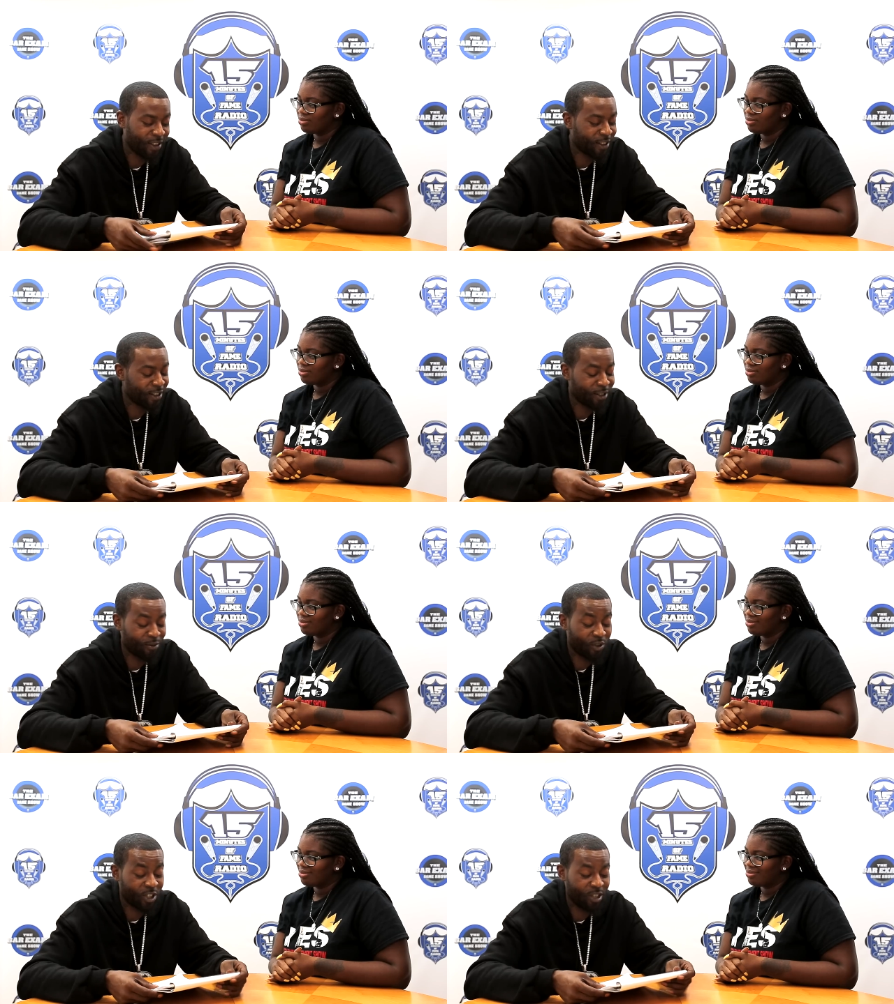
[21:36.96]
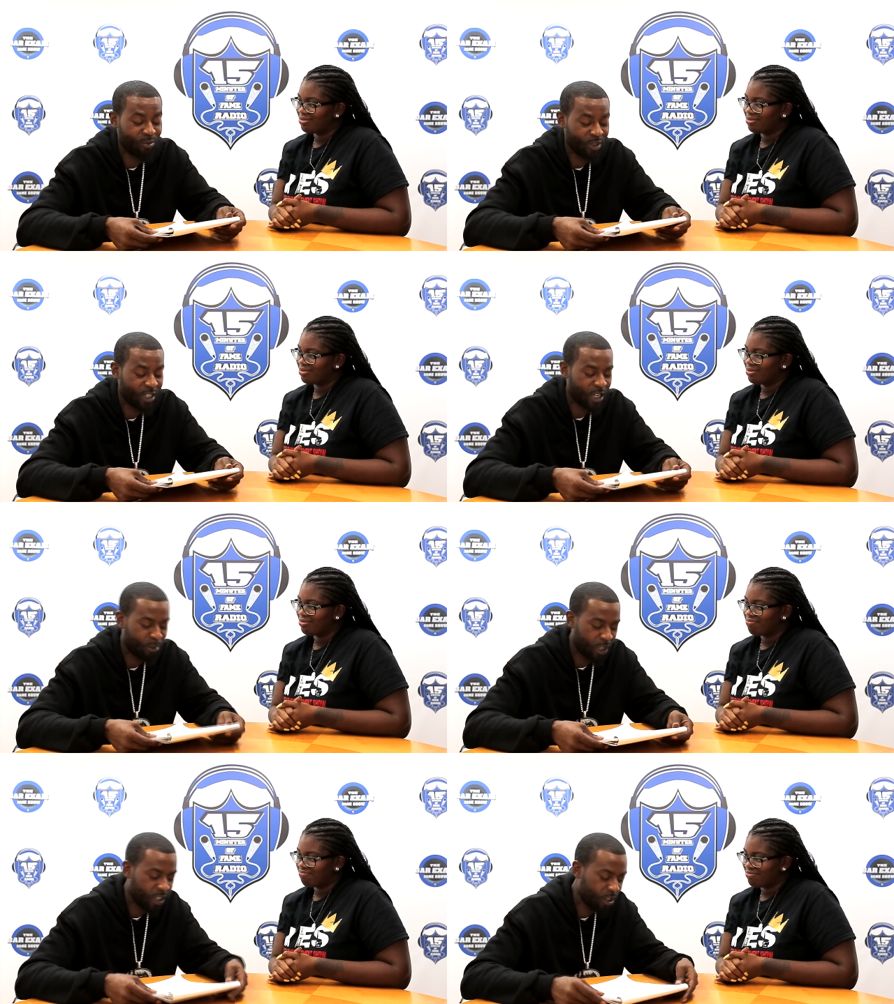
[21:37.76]
Speaker 1: think that scheme is top
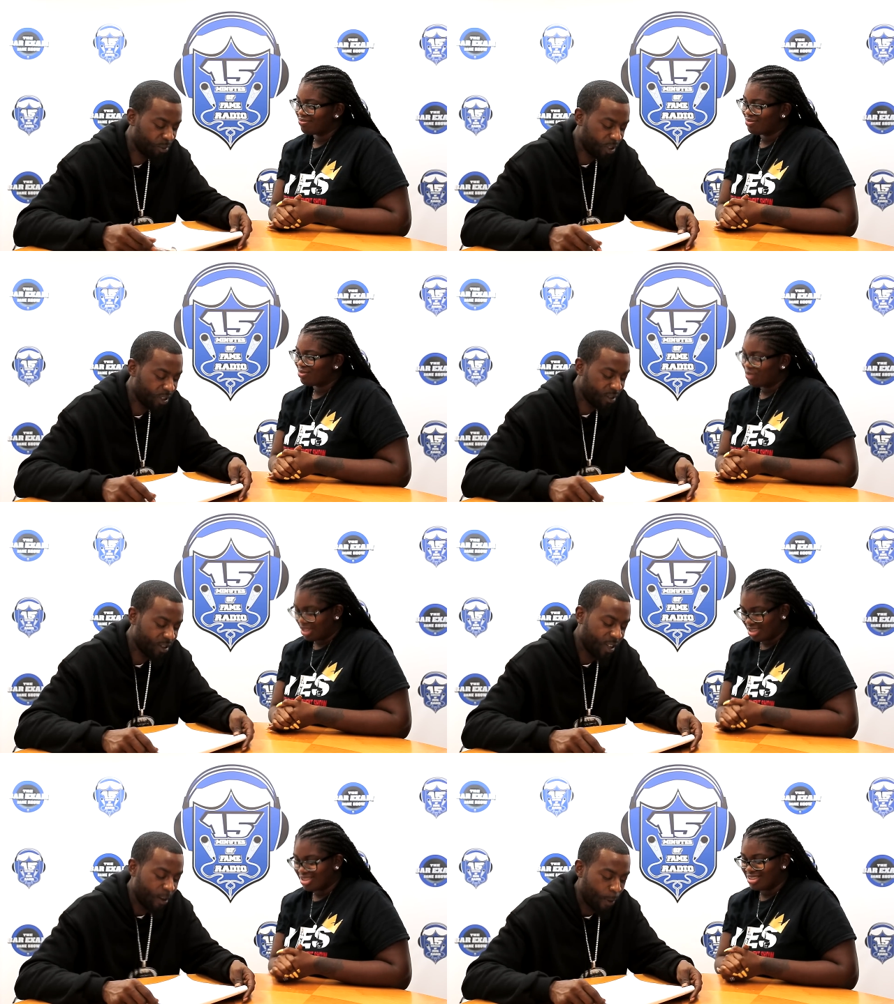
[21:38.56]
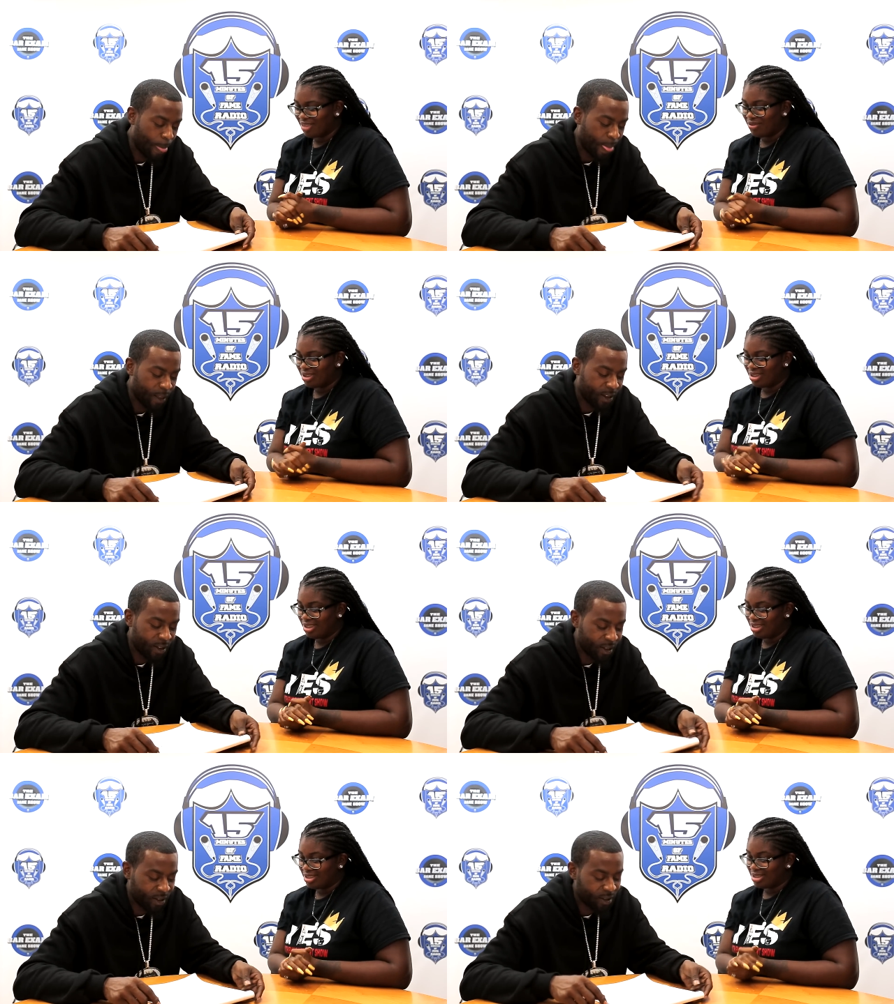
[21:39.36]
notch. But
Speaker 2: yes, it
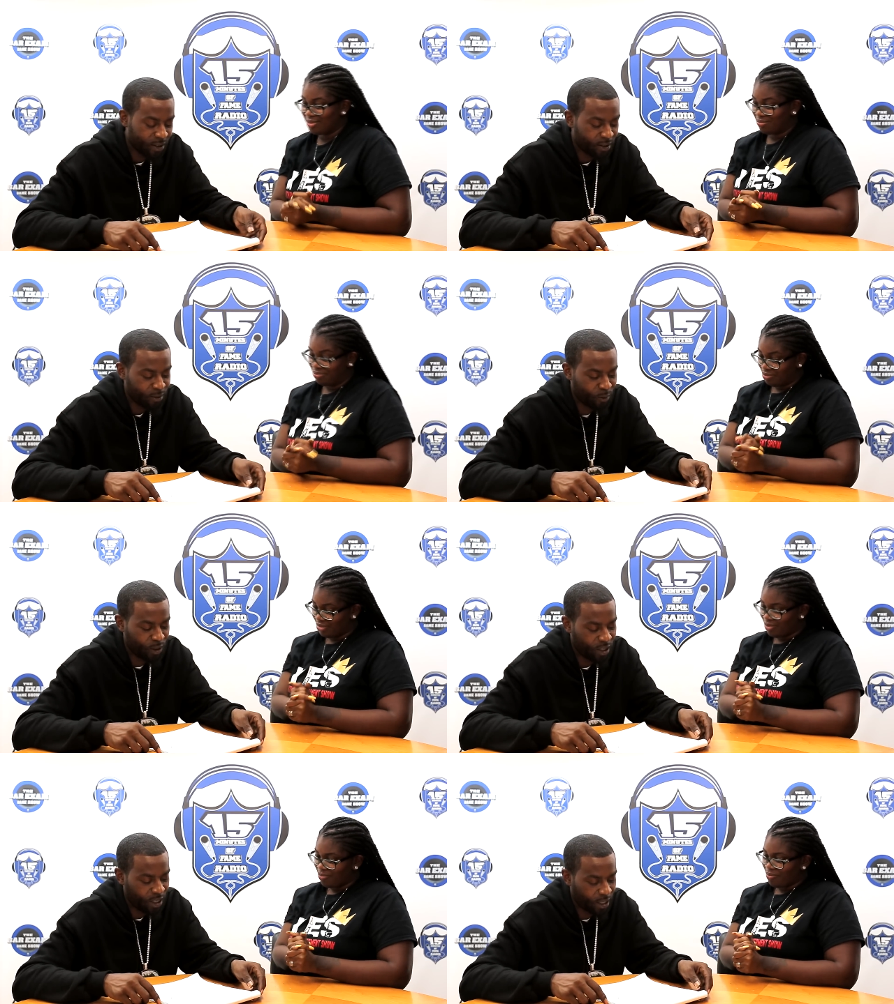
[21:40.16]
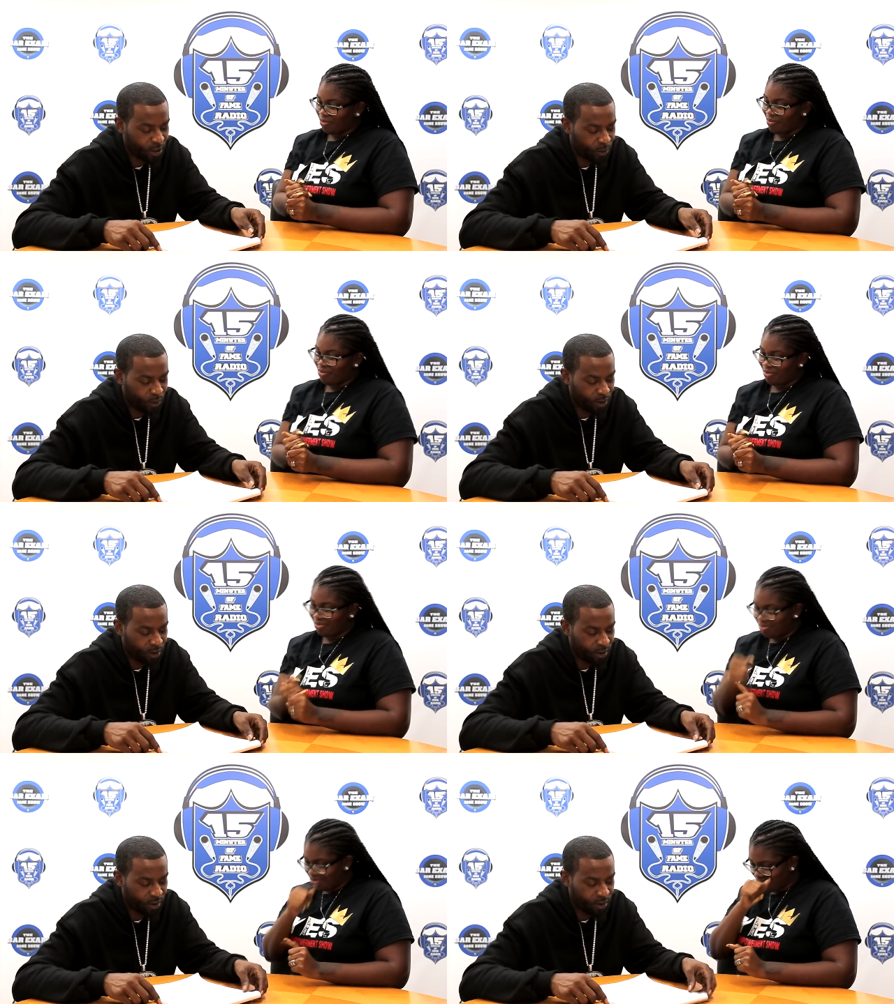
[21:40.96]
definitely is.
Speaker 1: What's the next one?
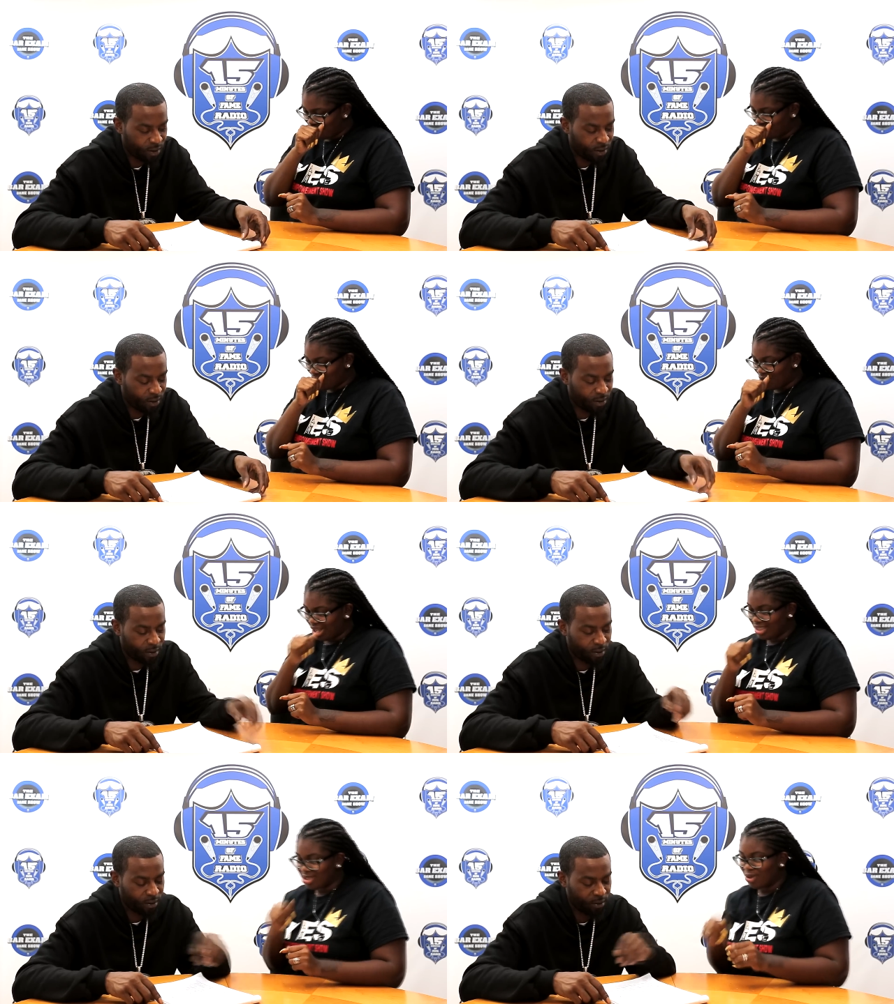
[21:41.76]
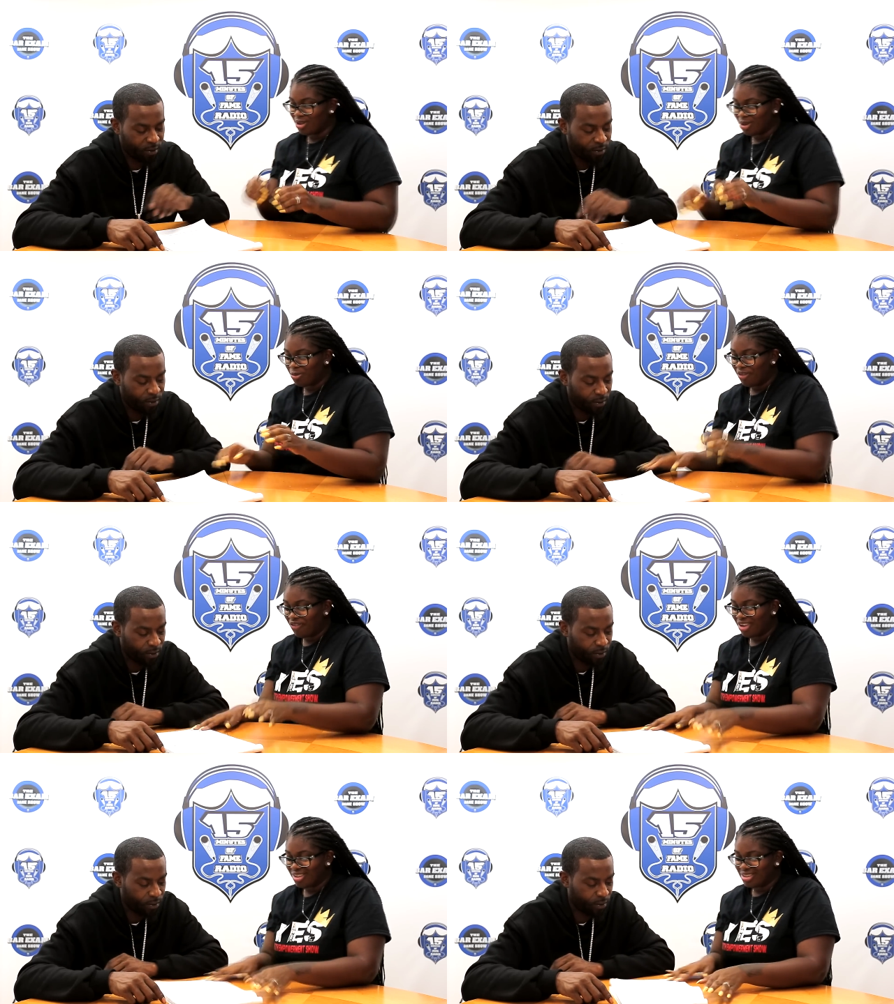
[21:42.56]
Speaker 2: Okay, so a little bit
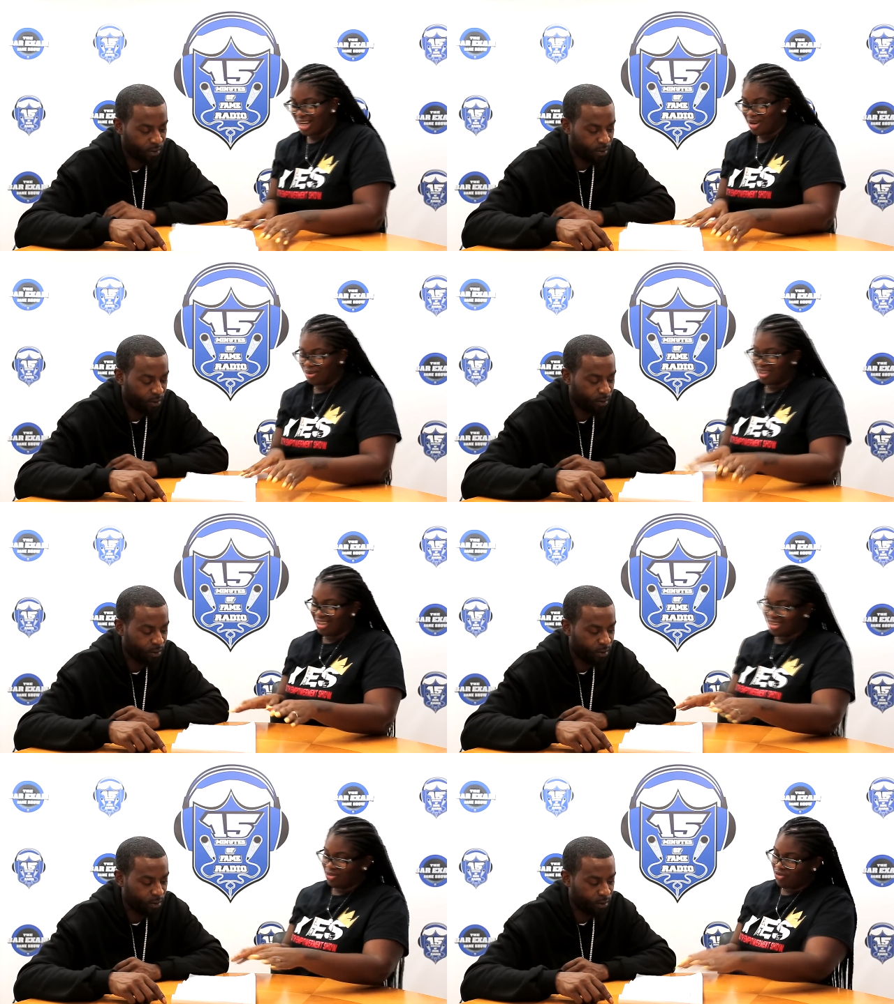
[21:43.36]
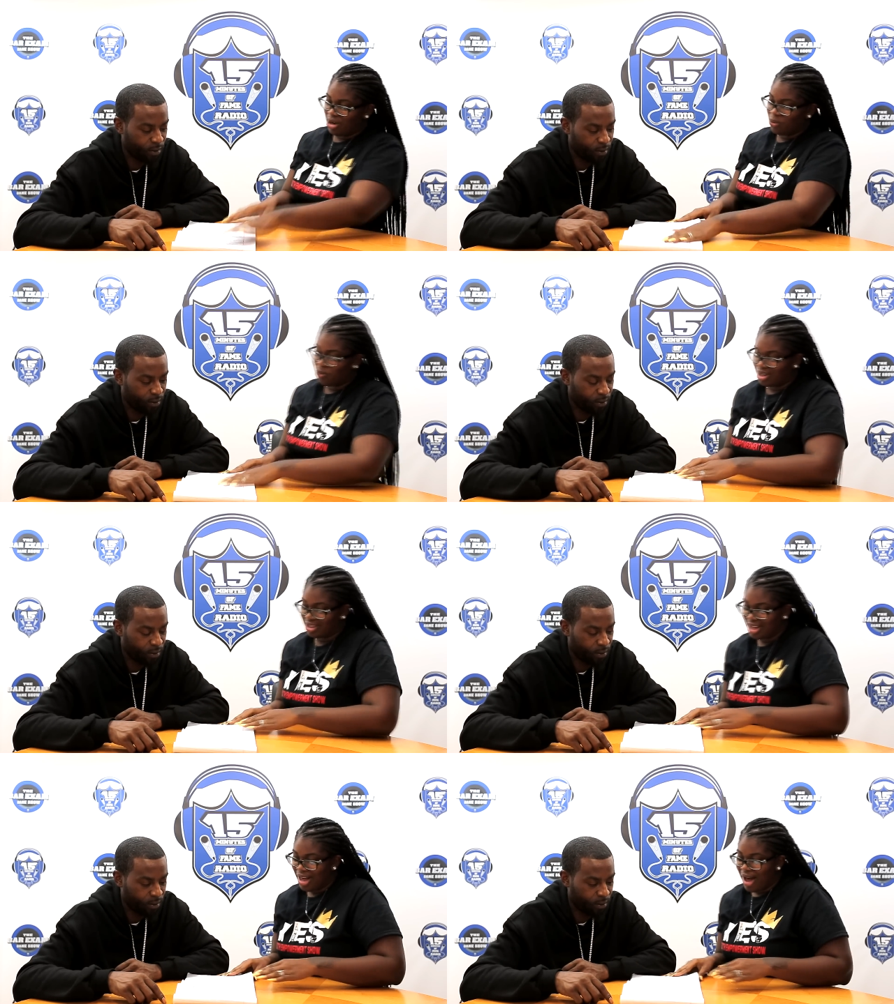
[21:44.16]
further down in round one,